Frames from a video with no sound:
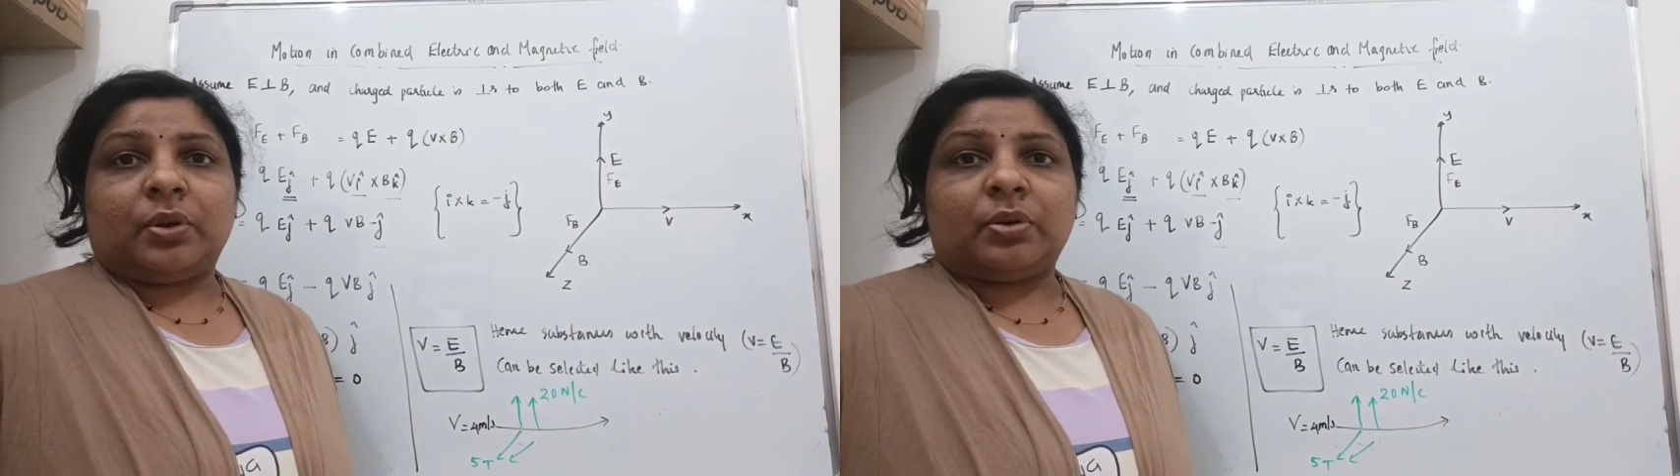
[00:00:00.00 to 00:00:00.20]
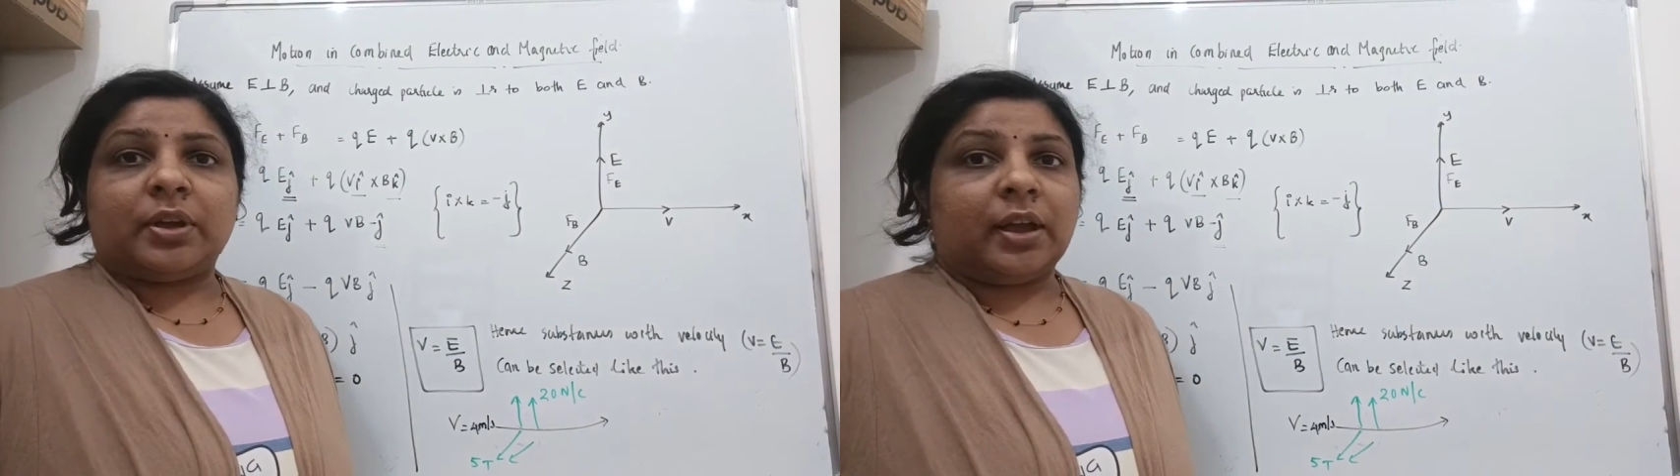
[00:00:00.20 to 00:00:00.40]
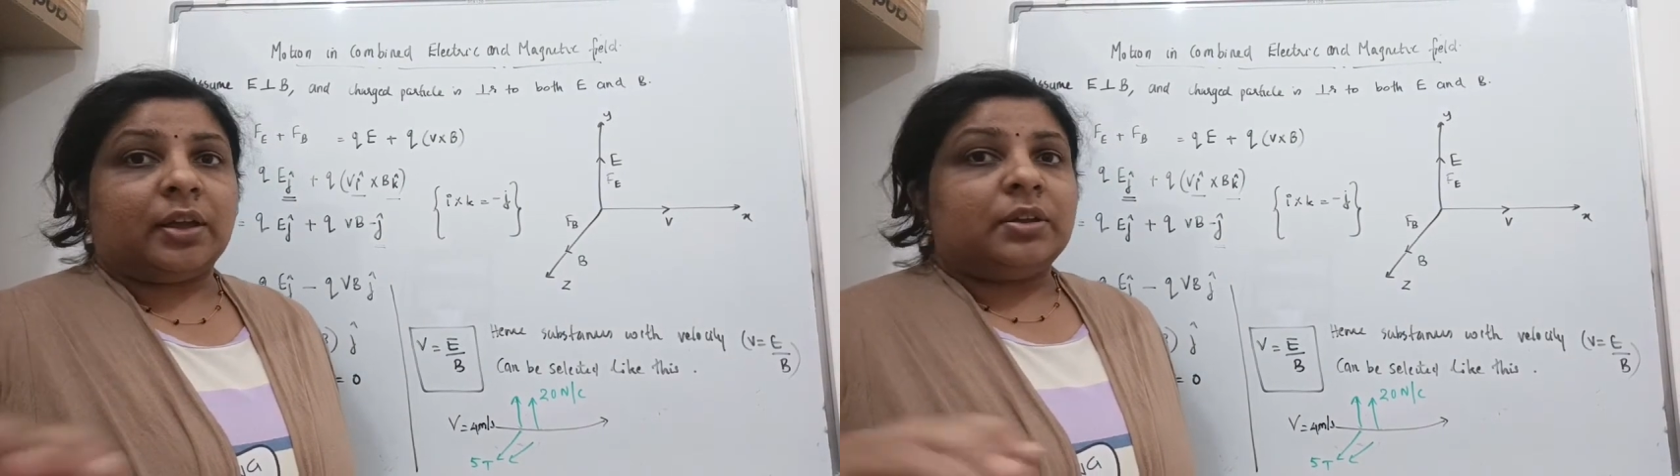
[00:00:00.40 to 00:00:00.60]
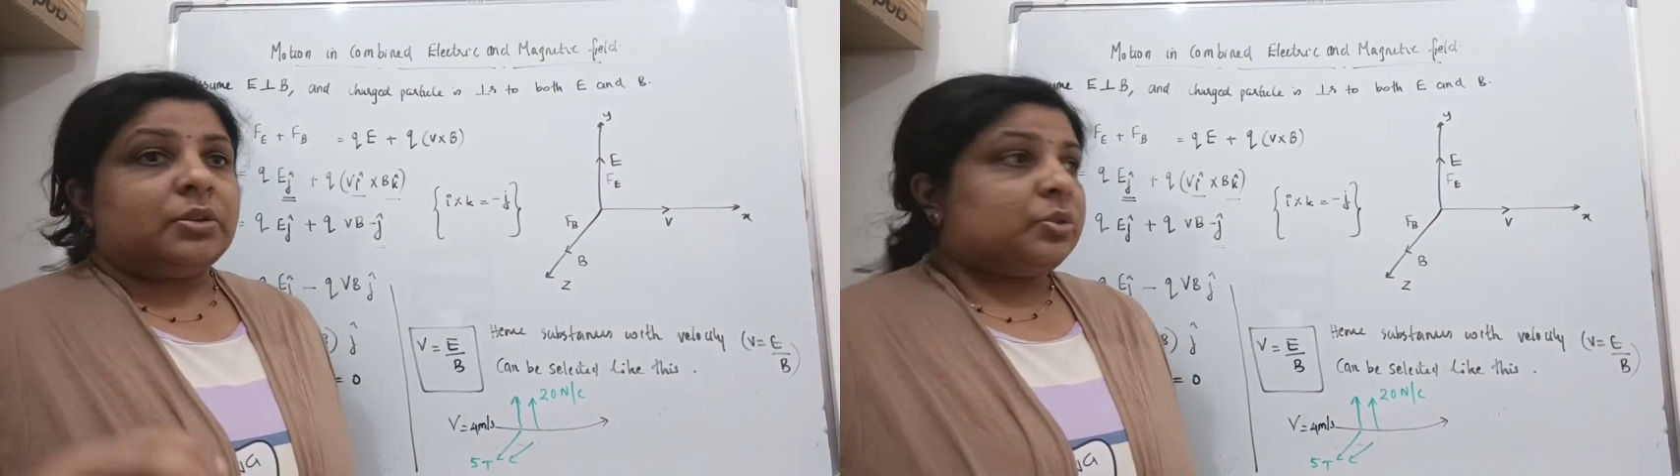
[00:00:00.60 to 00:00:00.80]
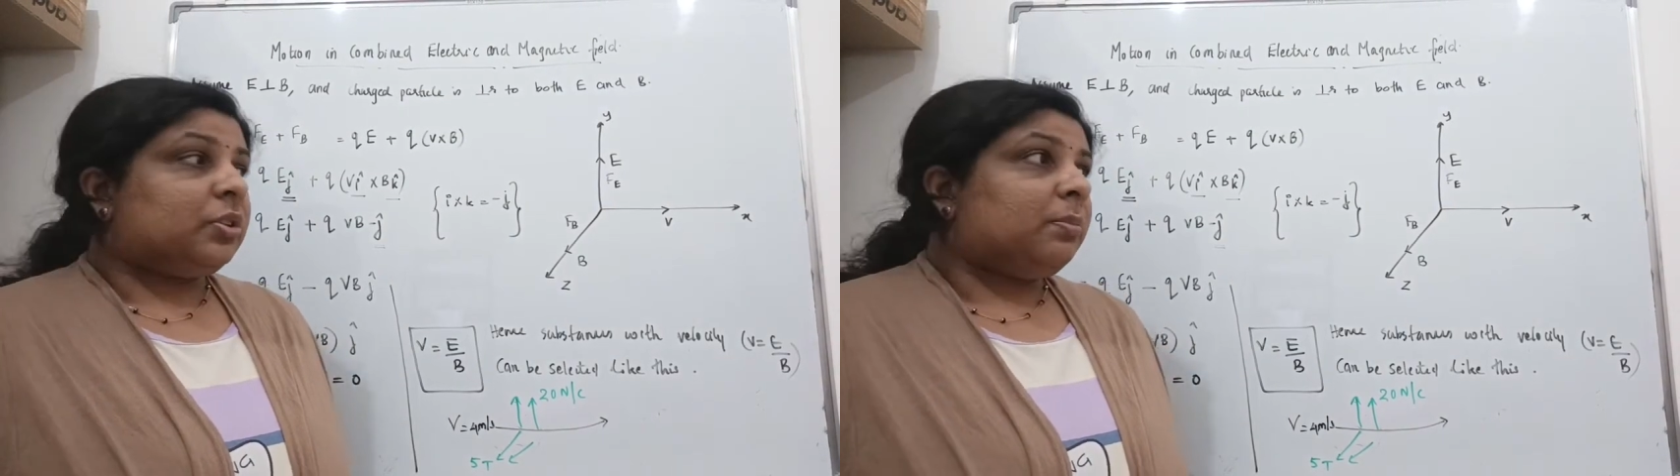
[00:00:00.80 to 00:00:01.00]
Okay,
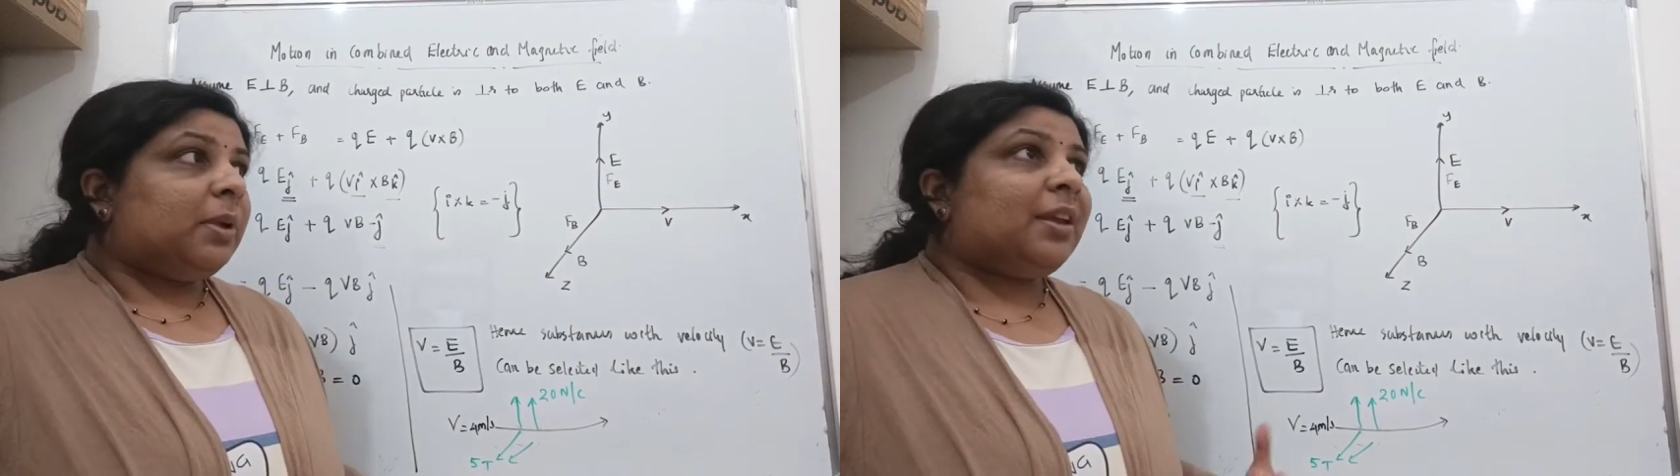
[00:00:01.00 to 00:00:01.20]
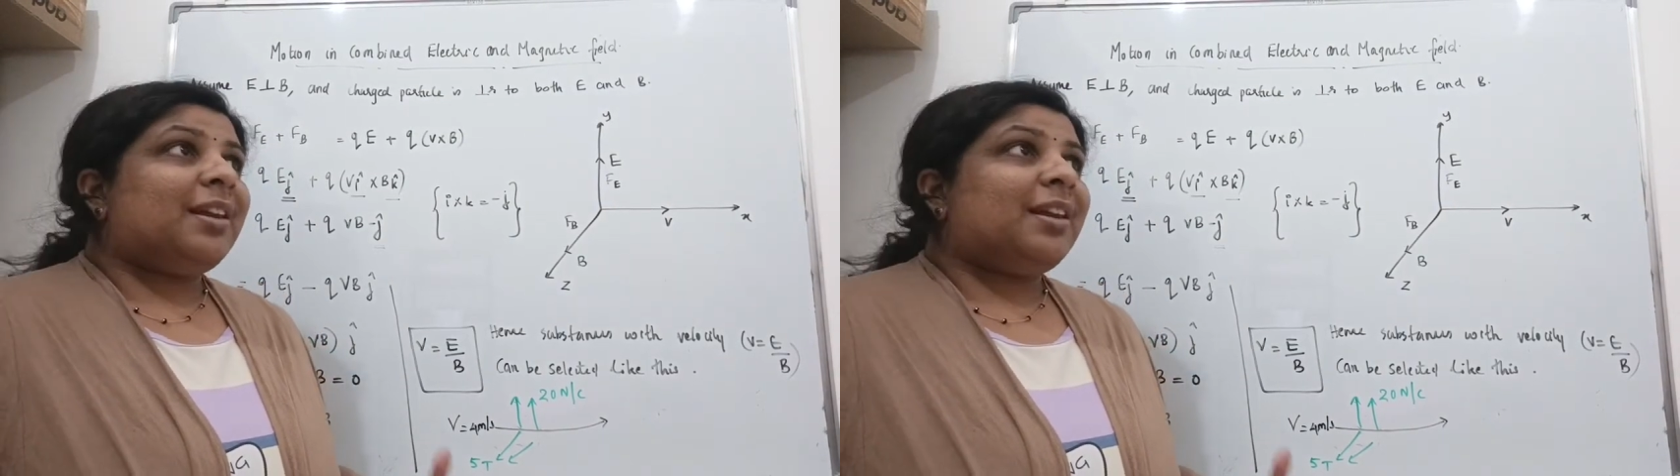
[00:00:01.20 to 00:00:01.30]
so the main